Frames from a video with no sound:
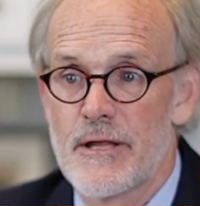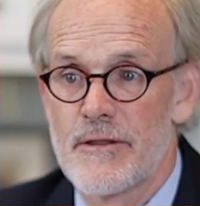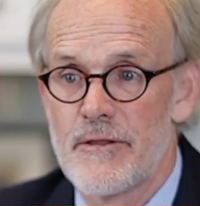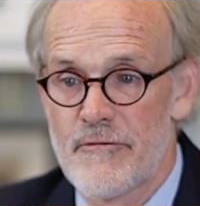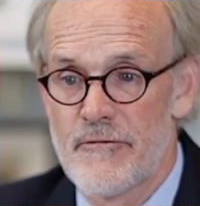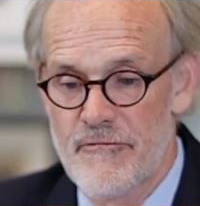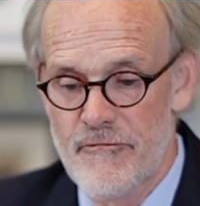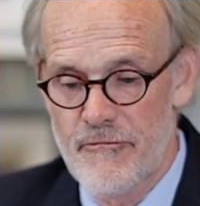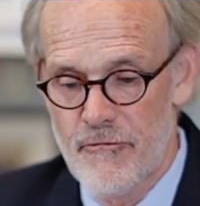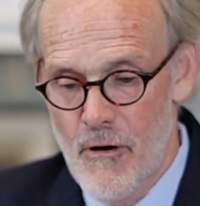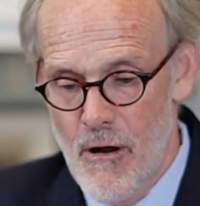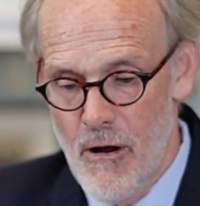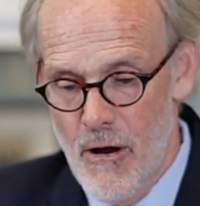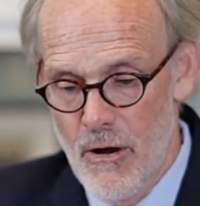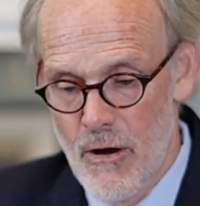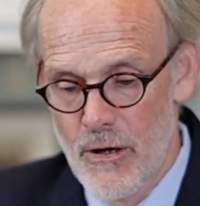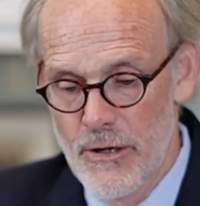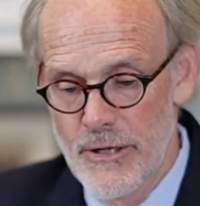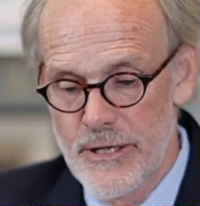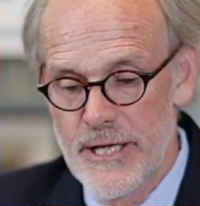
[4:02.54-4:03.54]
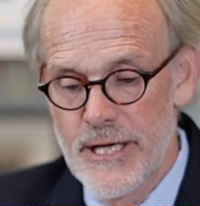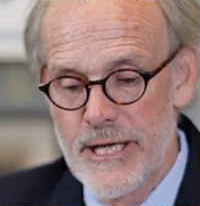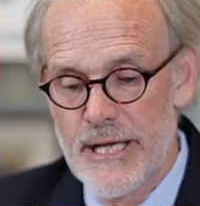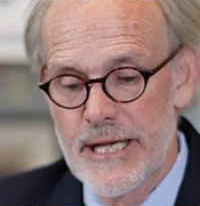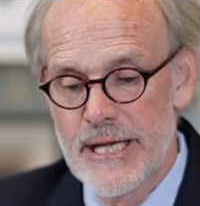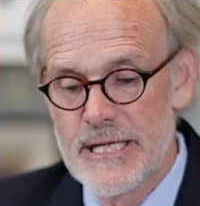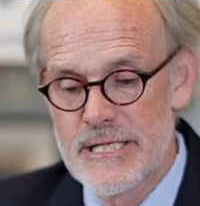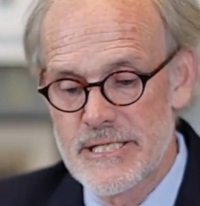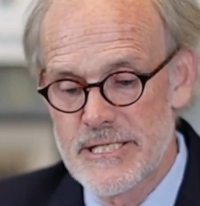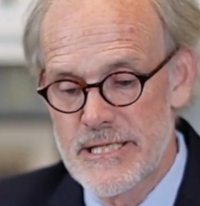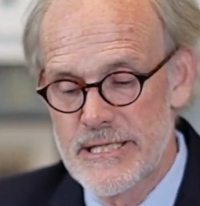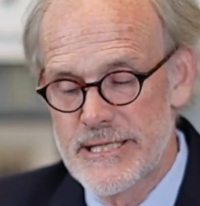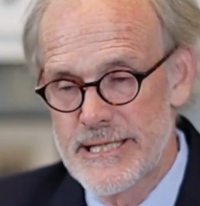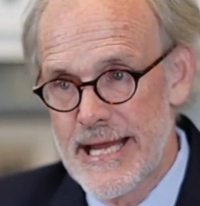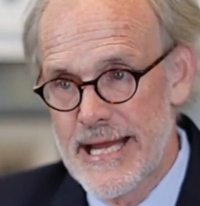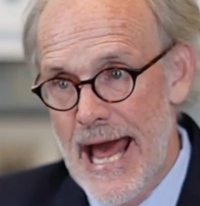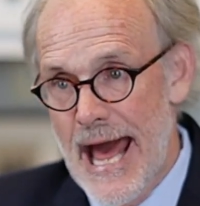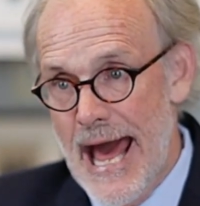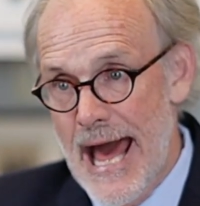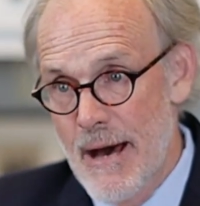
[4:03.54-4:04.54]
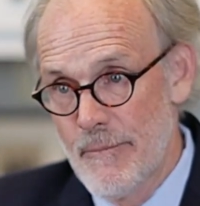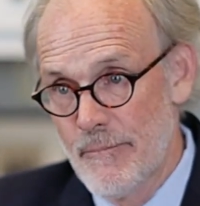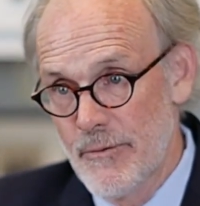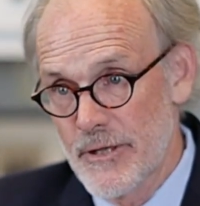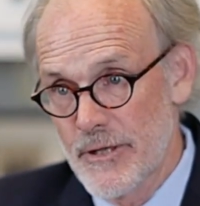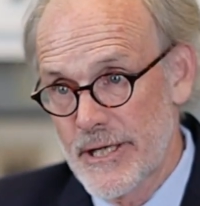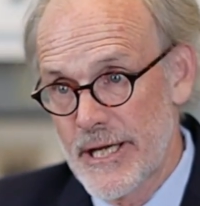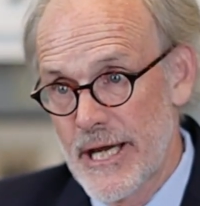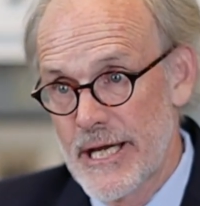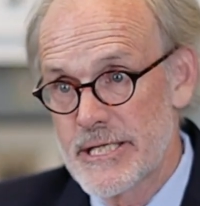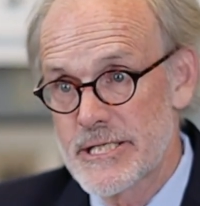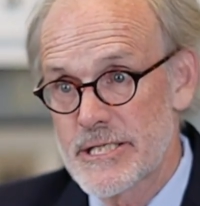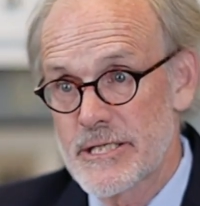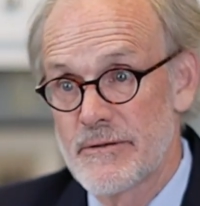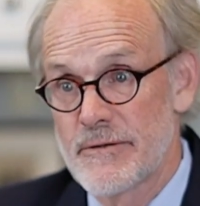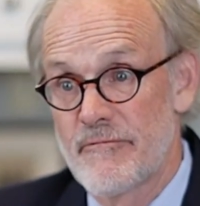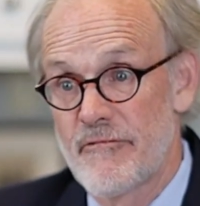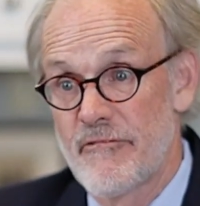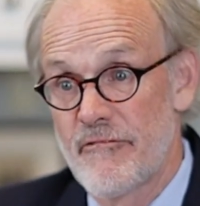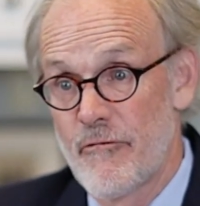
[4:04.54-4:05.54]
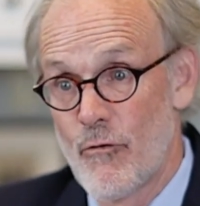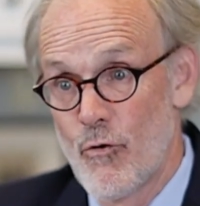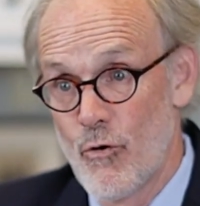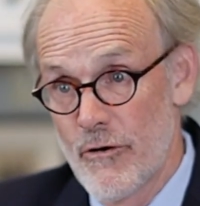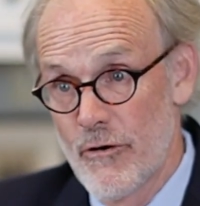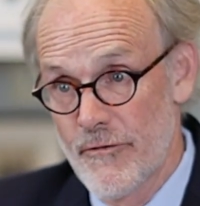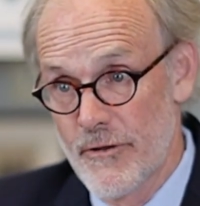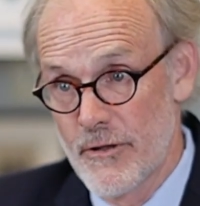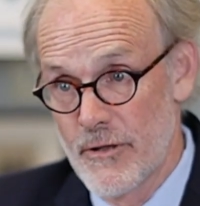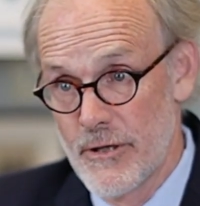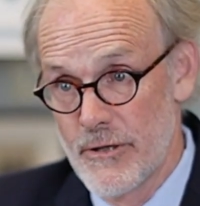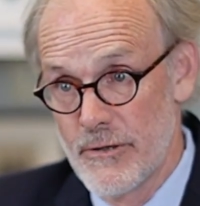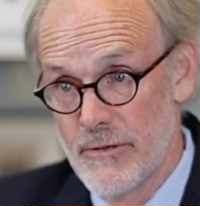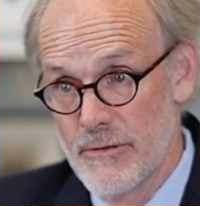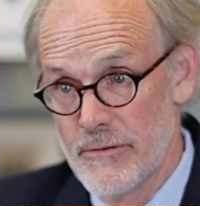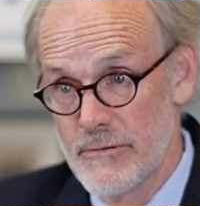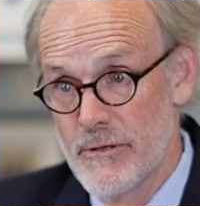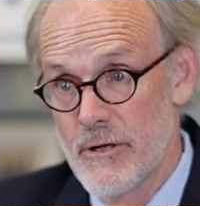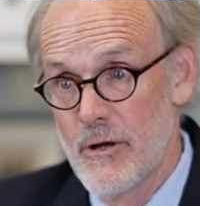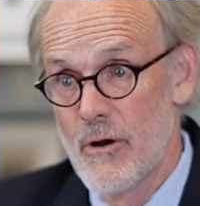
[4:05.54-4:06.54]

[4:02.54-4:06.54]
The fraud is in the application for the loan